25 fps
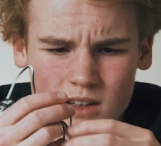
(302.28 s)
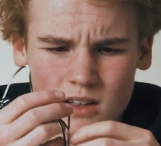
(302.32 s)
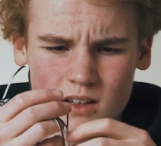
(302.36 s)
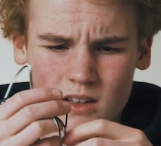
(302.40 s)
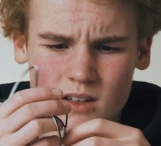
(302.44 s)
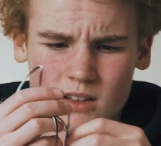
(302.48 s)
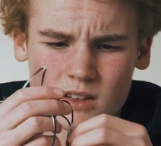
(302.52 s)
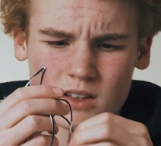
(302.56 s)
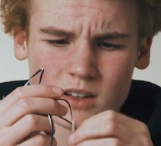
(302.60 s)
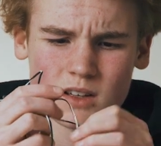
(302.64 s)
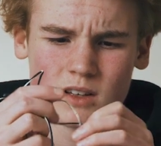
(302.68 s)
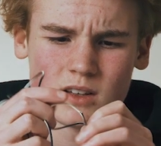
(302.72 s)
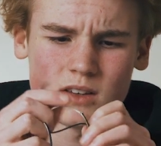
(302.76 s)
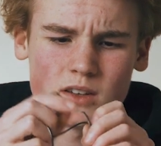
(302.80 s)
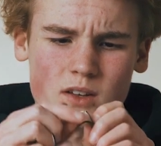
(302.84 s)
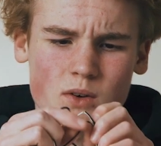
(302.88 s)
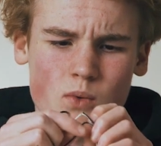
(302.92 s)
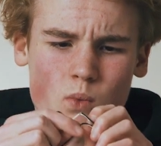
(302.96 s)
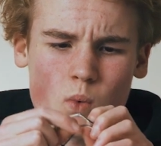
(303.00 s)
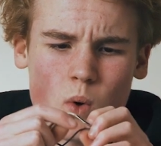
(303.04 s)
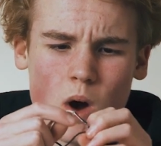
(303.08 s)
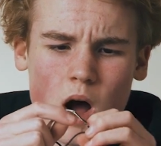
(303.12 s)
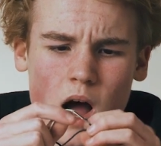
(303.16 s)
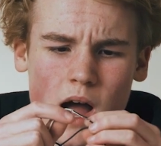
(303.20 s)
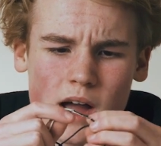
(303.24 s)
The
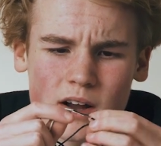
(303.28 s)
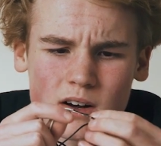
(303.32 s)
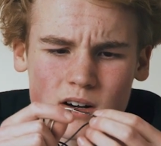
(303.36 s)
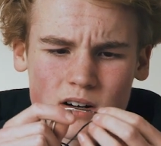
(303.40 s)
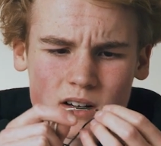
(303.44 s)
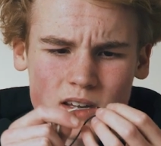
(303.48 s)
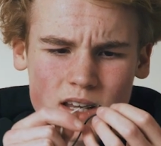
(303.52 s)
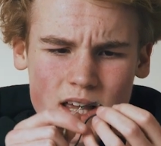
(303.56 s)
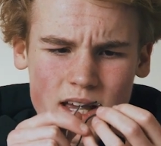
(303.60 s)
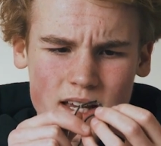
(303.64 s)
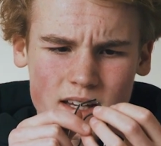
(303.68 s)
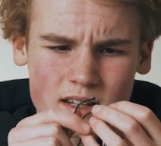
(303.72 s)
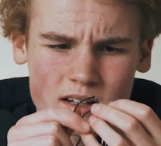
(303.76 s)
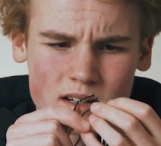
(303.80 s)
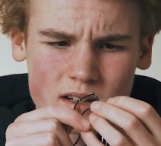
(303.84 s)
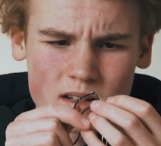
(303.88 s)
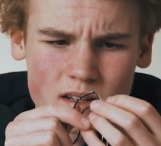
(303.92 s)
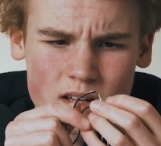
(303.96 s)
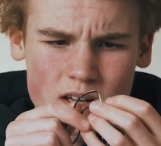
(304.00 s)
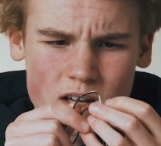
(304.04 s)
wire like